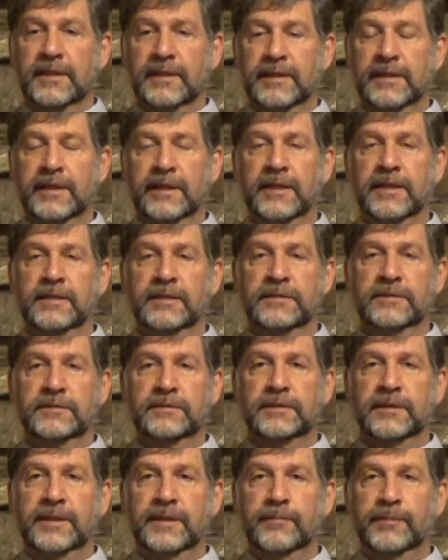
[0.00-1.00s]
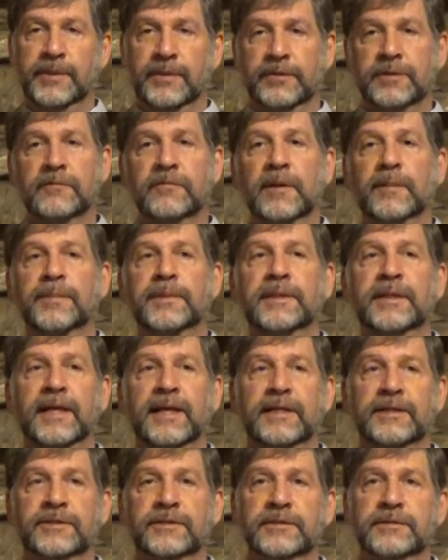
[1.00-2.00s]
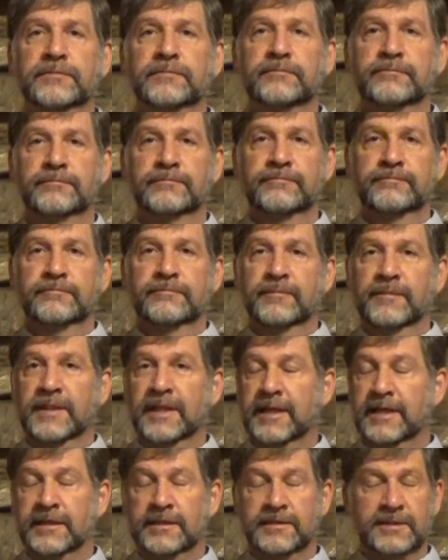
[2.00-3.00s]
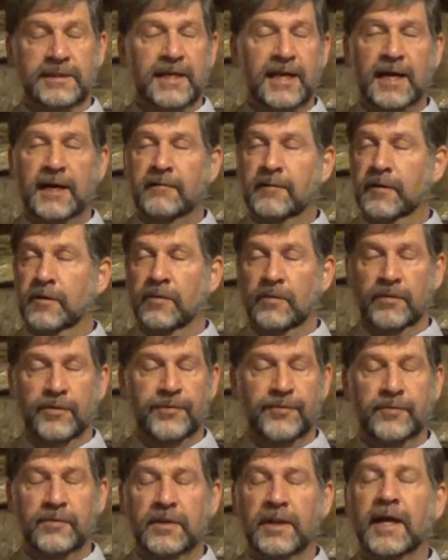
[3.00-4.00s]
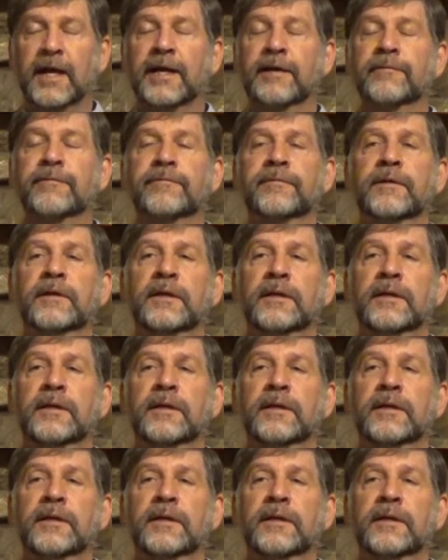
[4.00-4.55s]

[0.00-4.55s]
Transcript: is he built a reputation that he has carried all through life